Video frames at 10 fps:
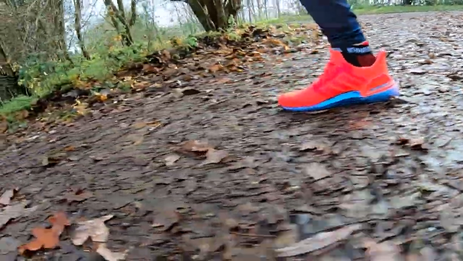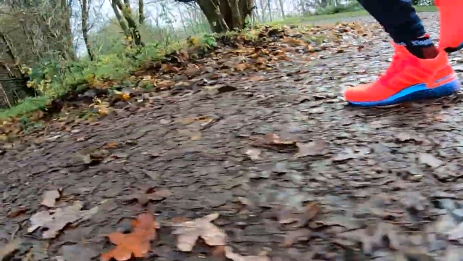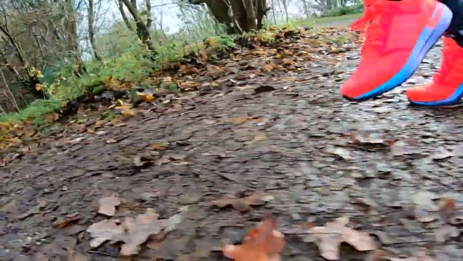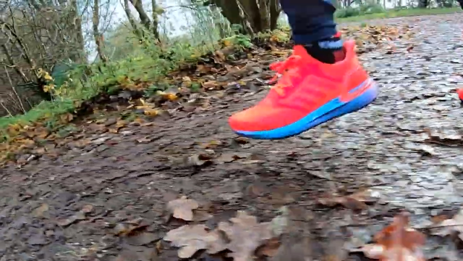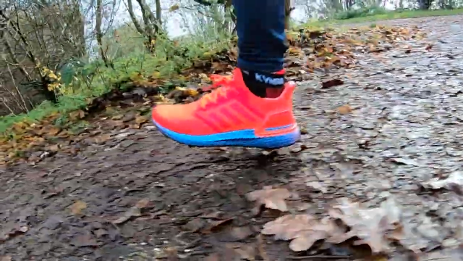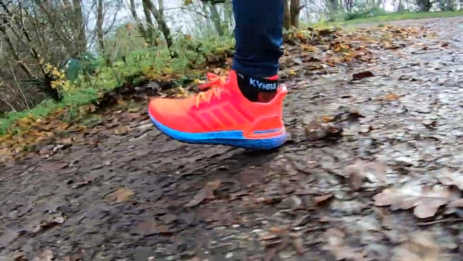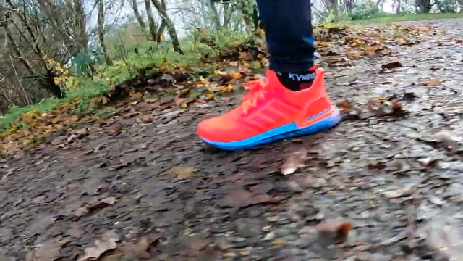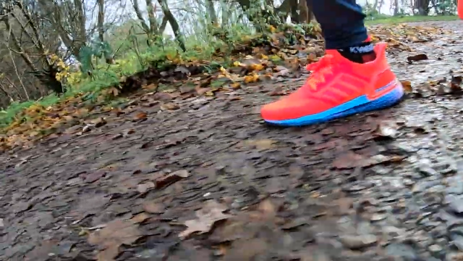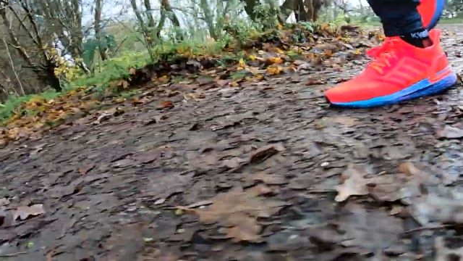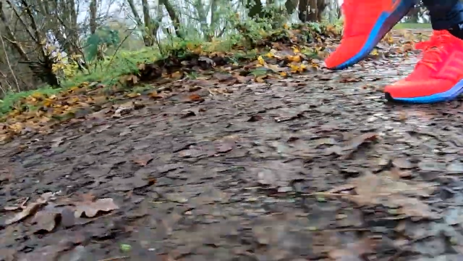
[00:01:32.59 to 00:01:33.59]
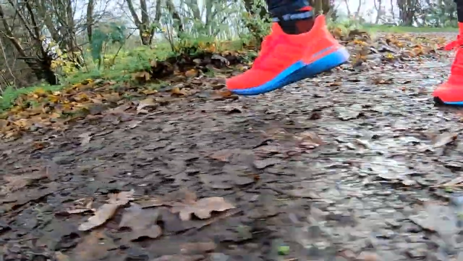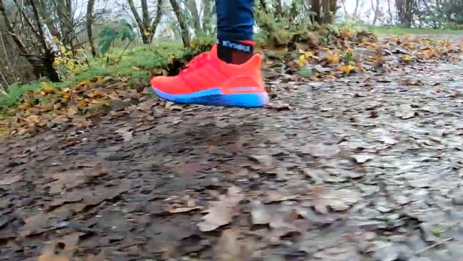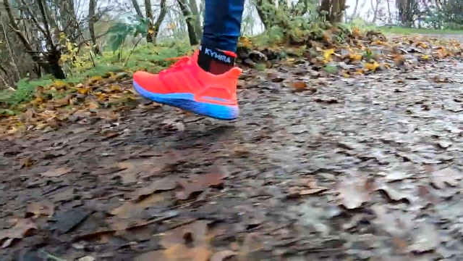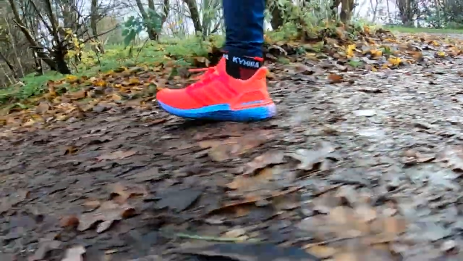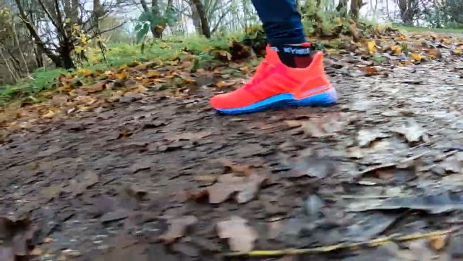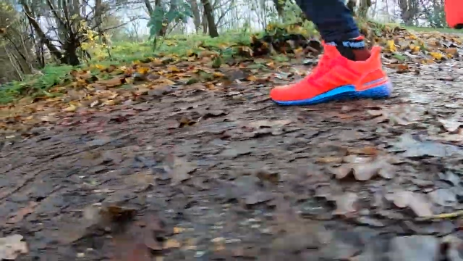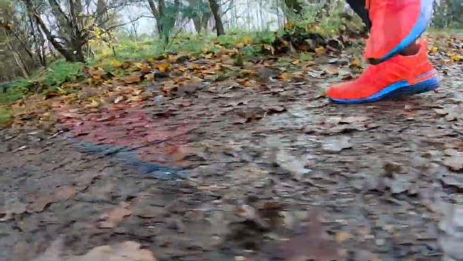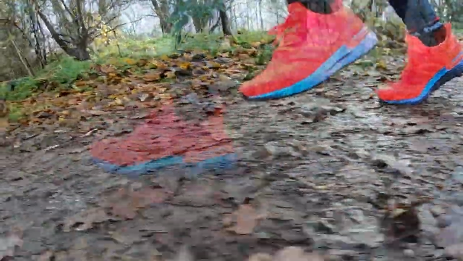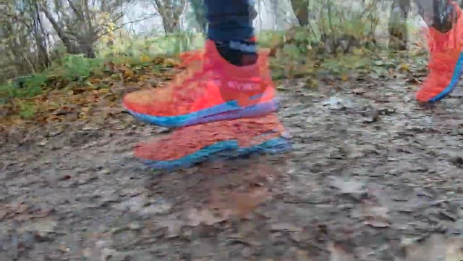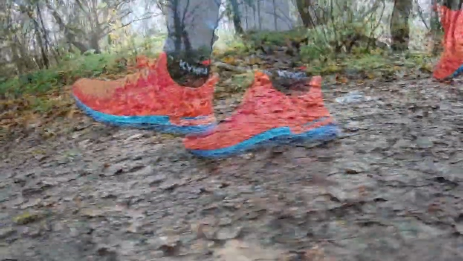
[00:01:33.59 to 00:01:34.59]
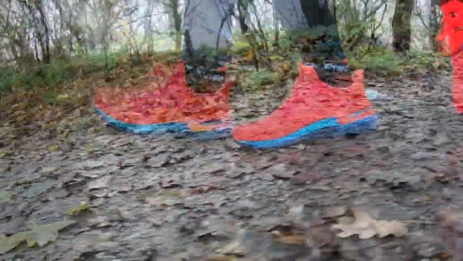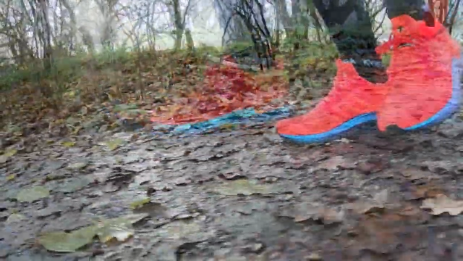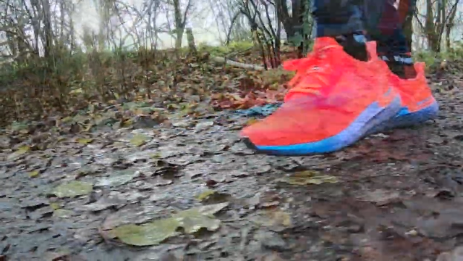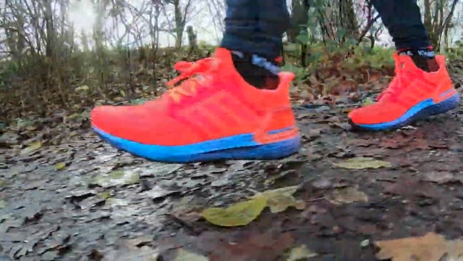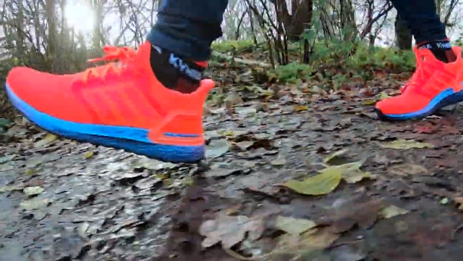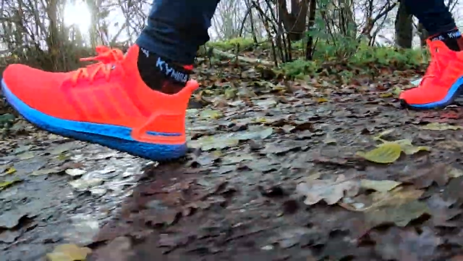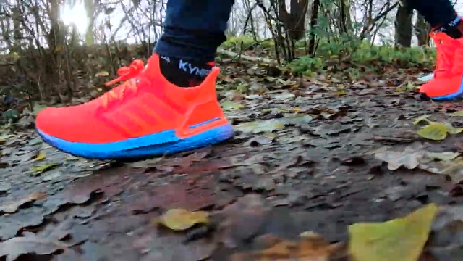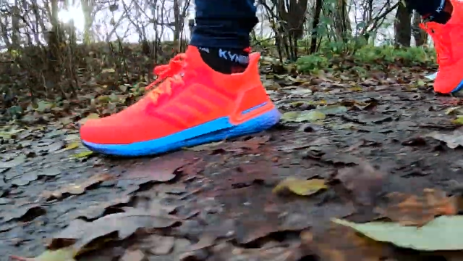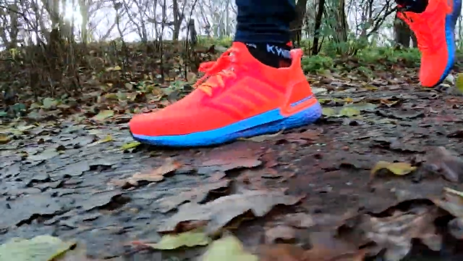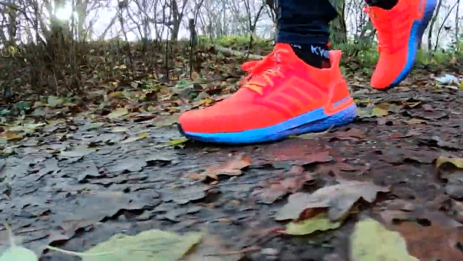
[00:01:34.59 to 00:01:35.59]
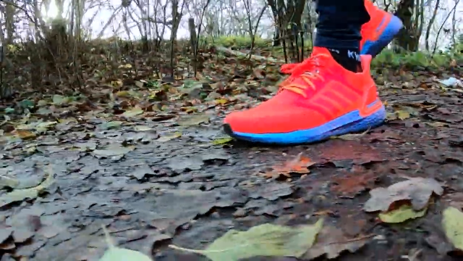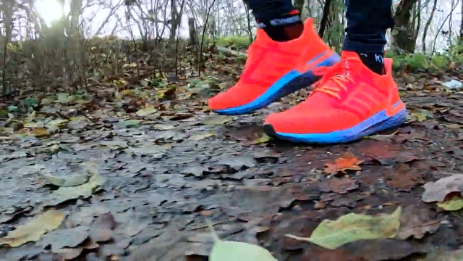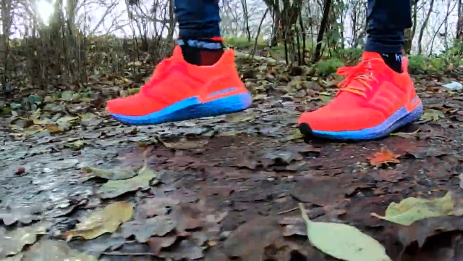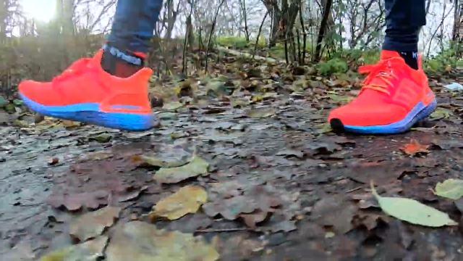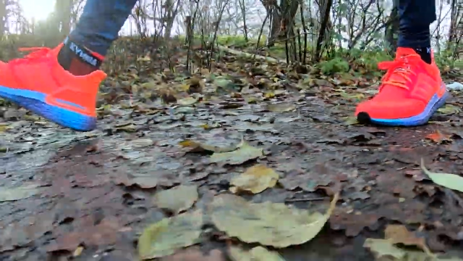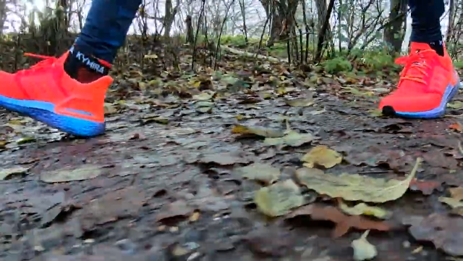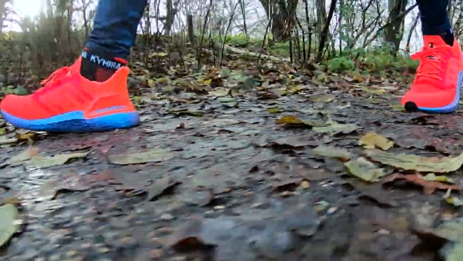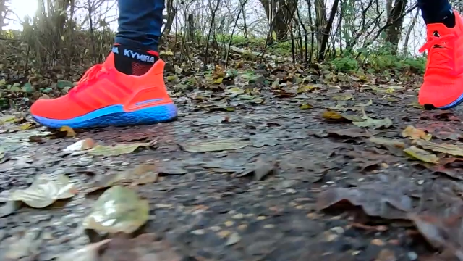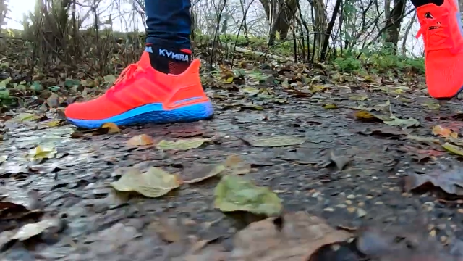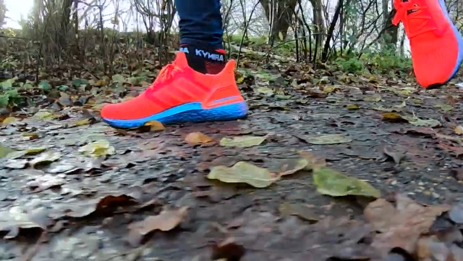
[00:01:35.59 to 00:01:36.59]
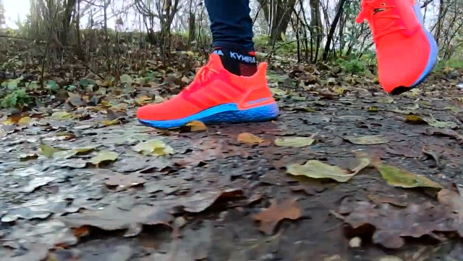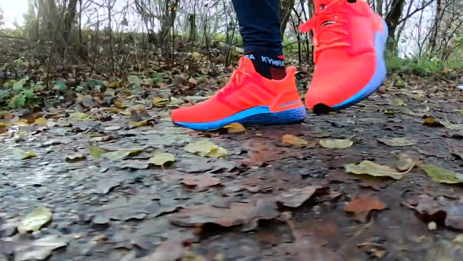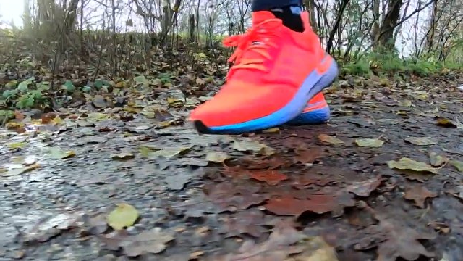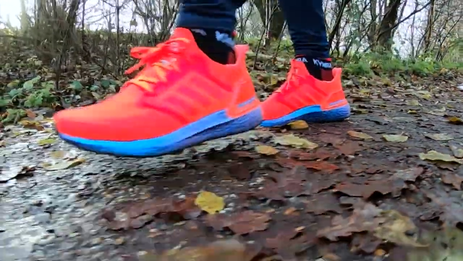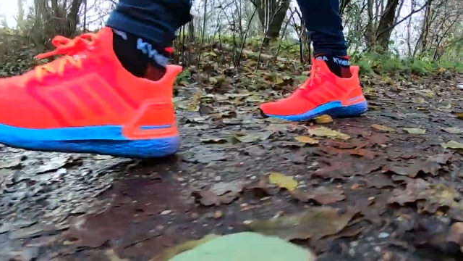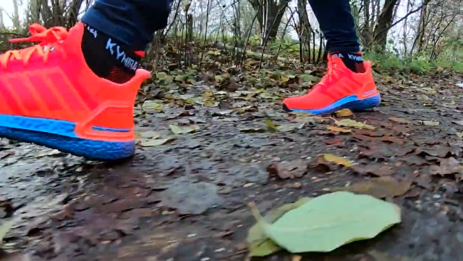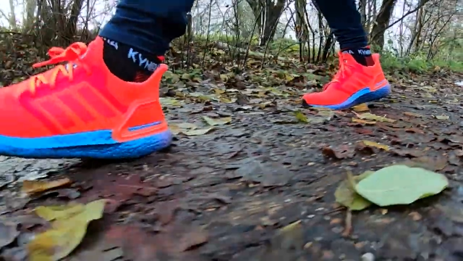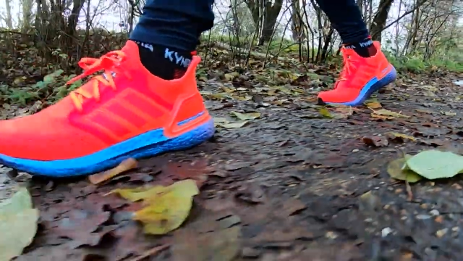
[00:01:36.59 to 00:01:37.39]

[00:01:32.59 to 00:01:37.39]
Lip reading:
(no speaker visible)